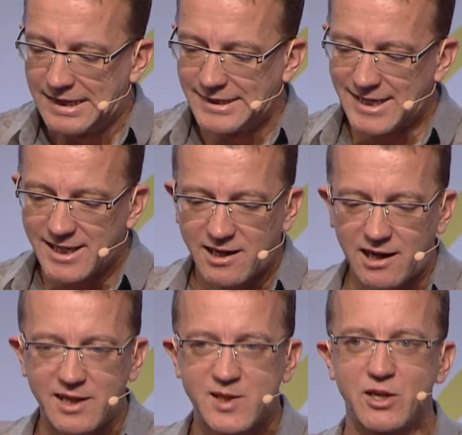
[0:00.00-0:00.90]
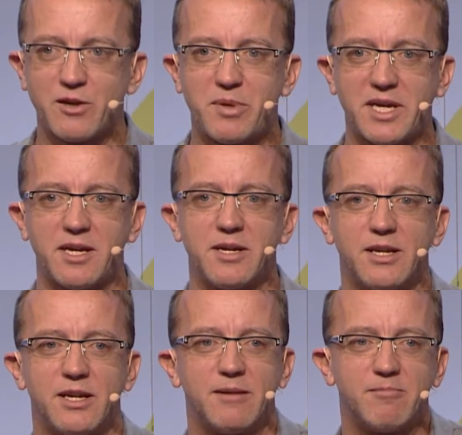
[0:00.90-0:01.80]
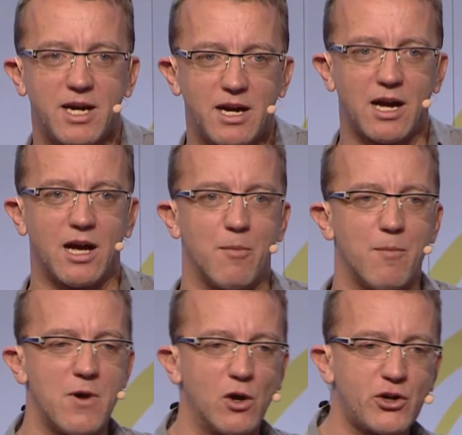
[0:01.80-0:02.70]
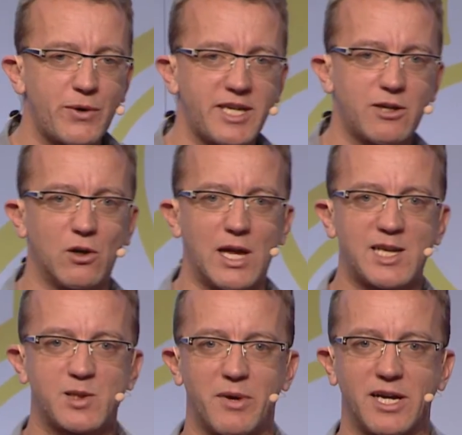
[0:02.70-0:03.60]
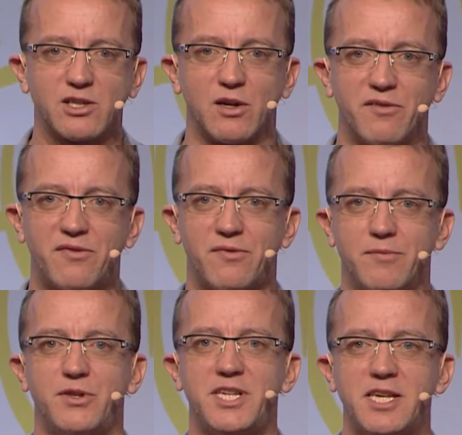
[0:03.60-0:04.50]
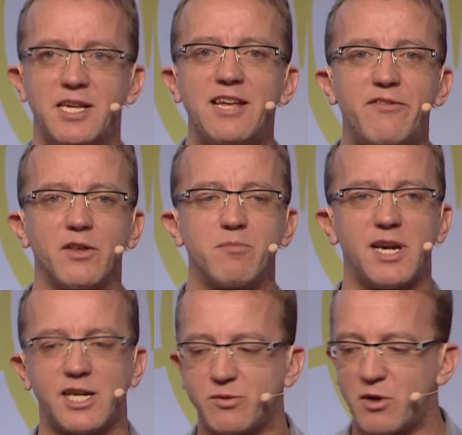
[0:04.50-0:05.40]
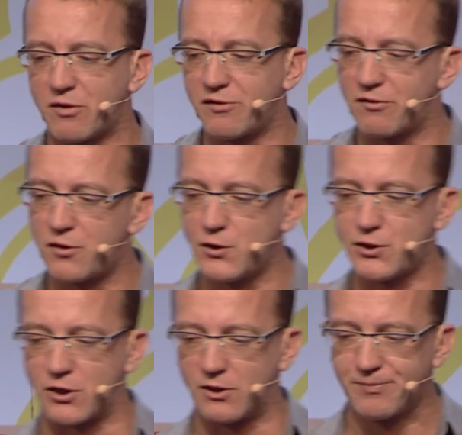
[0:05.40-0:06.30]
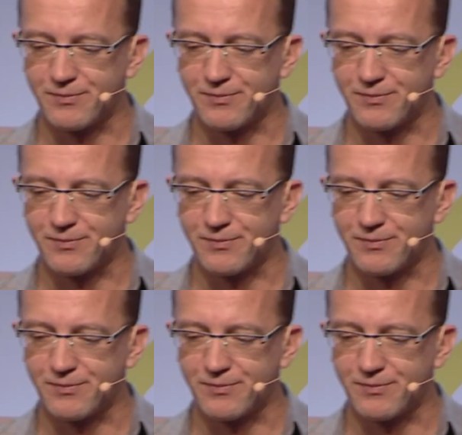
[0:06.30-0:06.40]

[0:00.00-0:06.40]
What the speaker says: Data is going to be a critical aspect of the event management of the future.